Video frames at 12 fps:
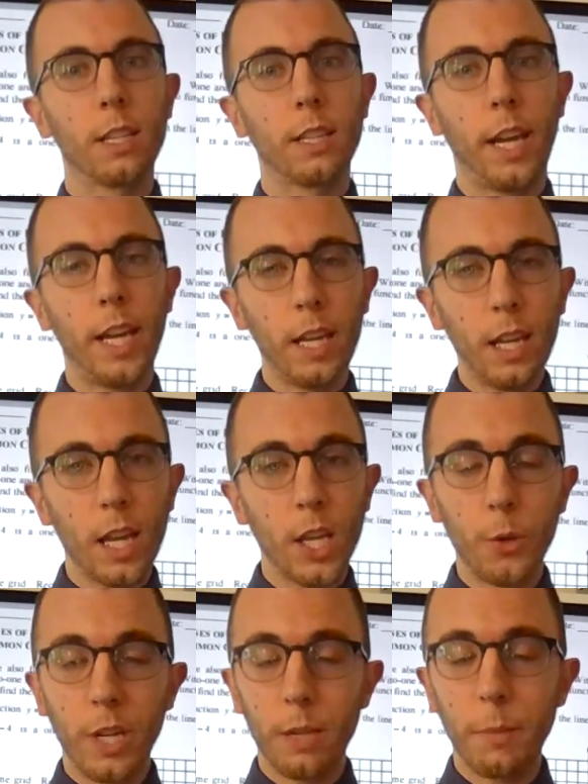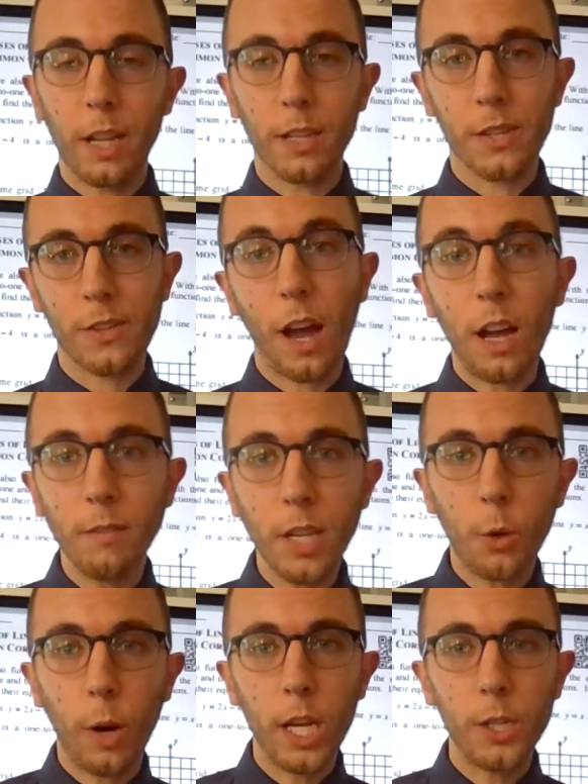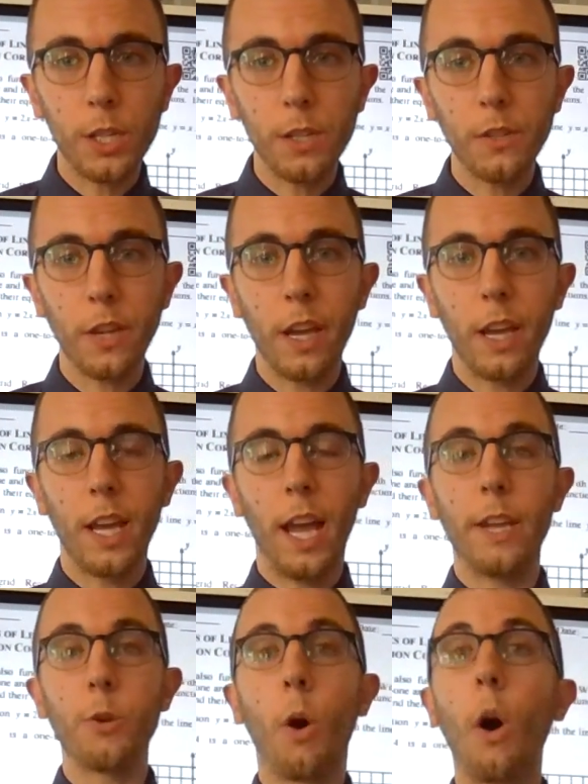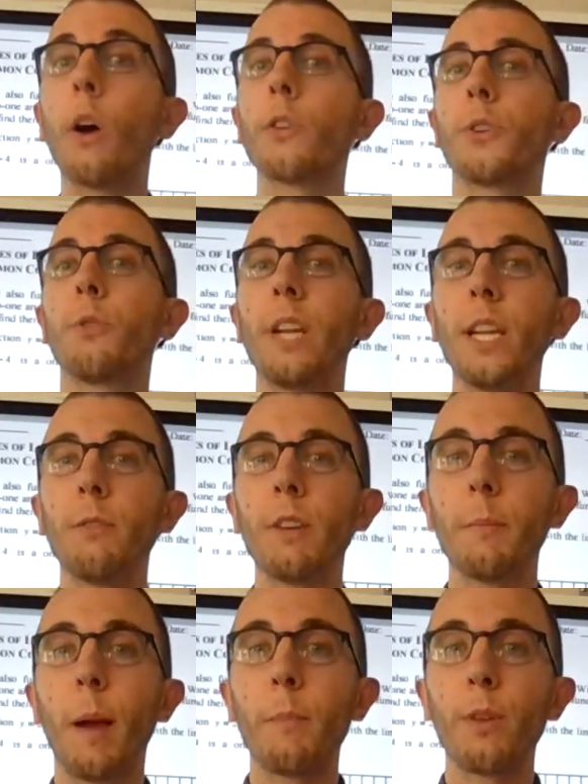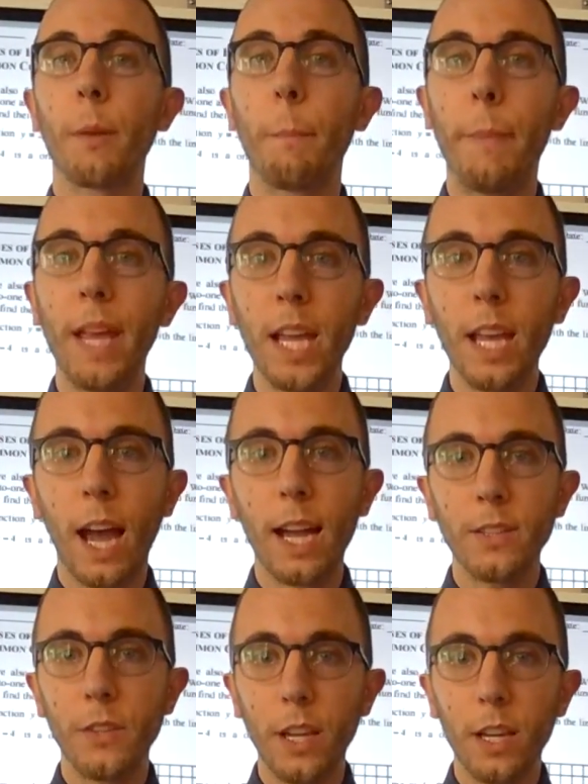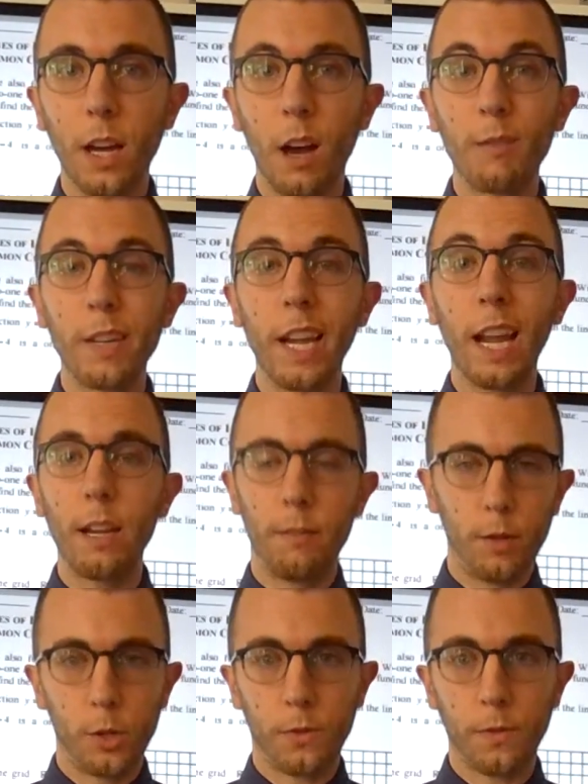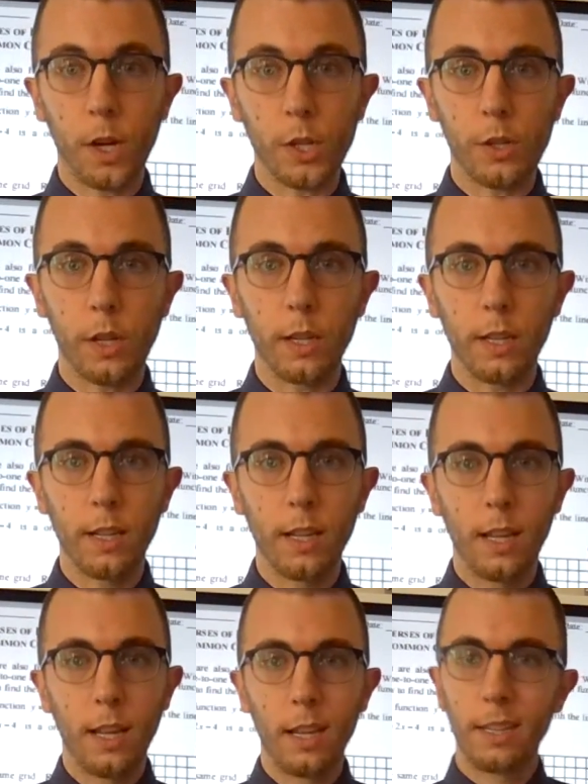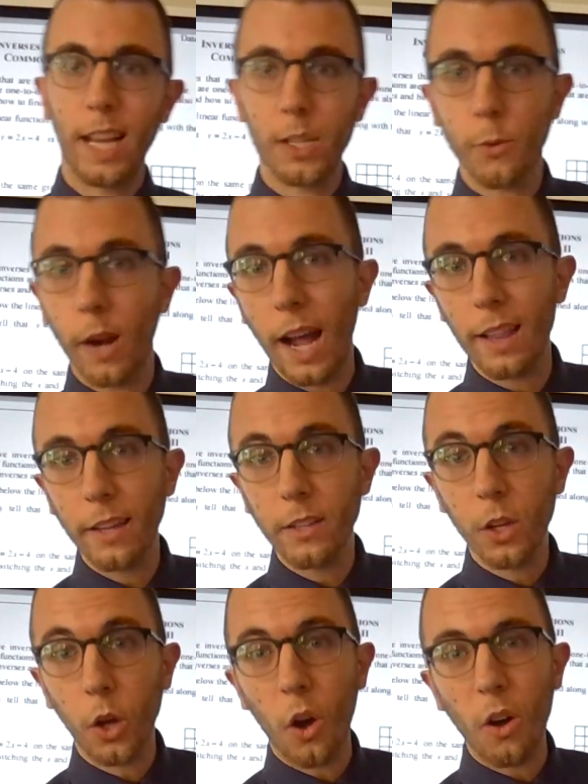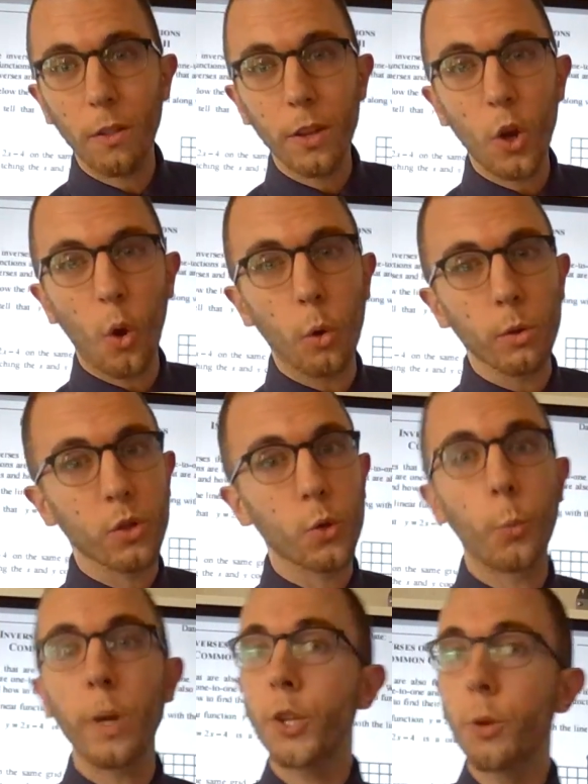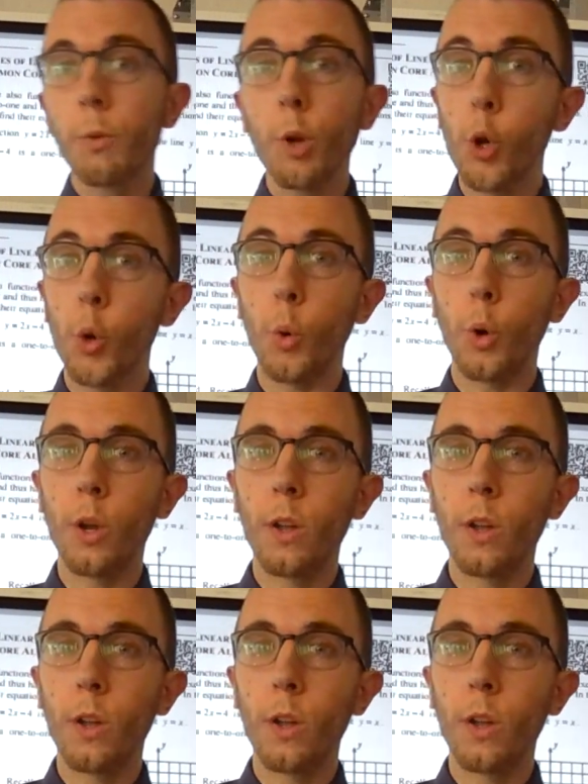Okay? You need to be able to solve equations, and you also need to remember the big idea of an inverse function. That's what I like to call the old switcheroo.